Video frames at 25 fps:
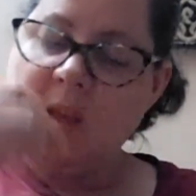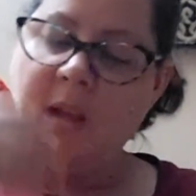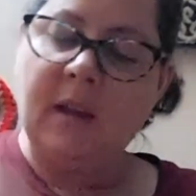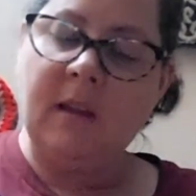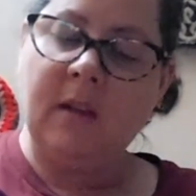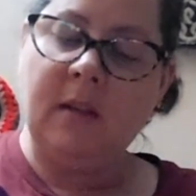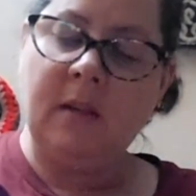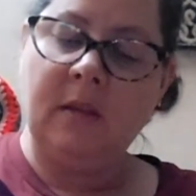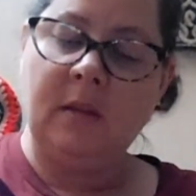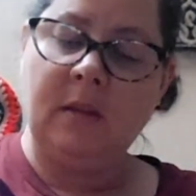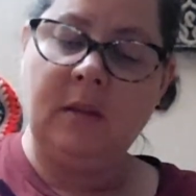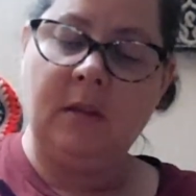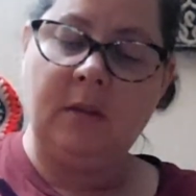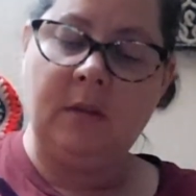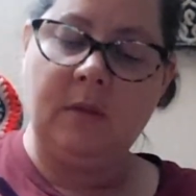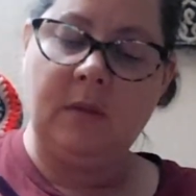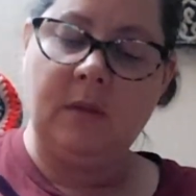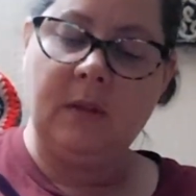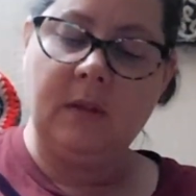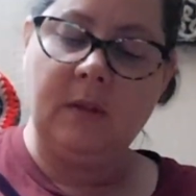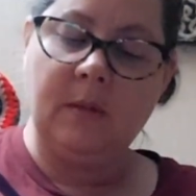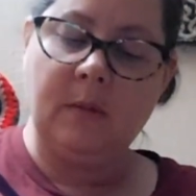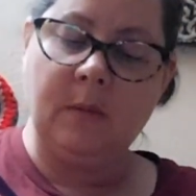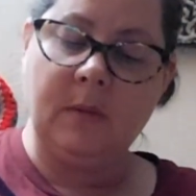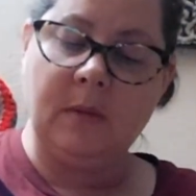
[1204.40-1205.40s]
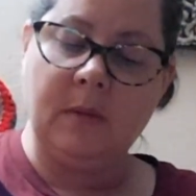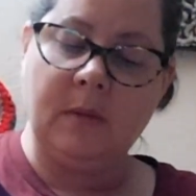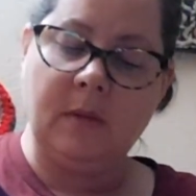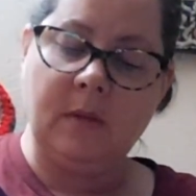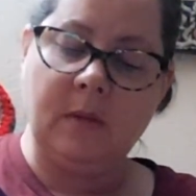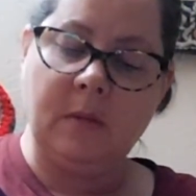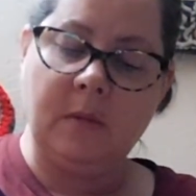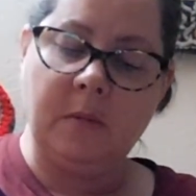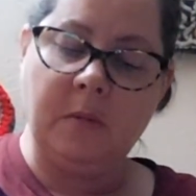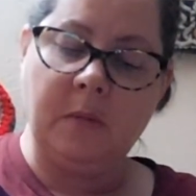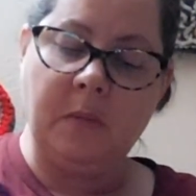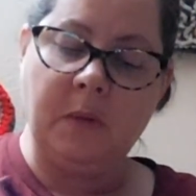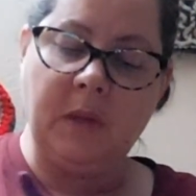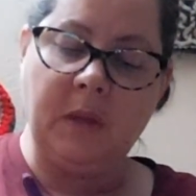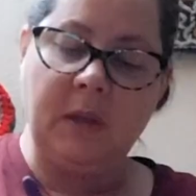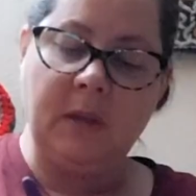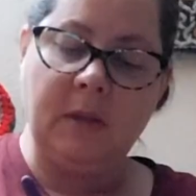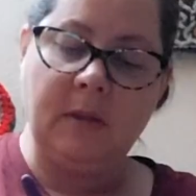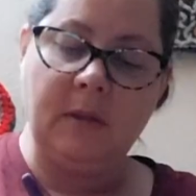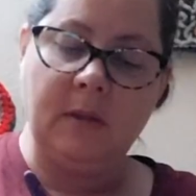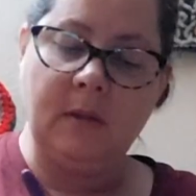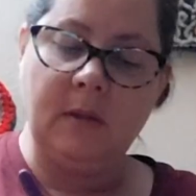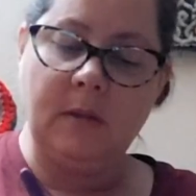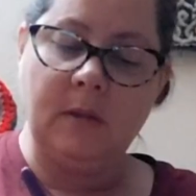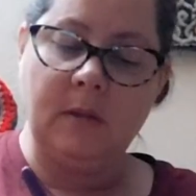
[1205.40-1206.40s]
and we do this with certain
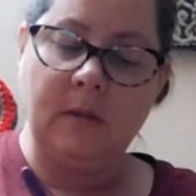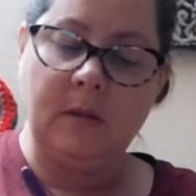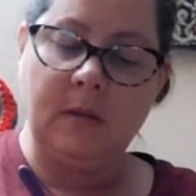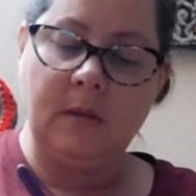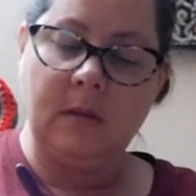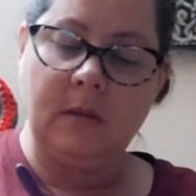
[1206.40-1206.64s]
pieces,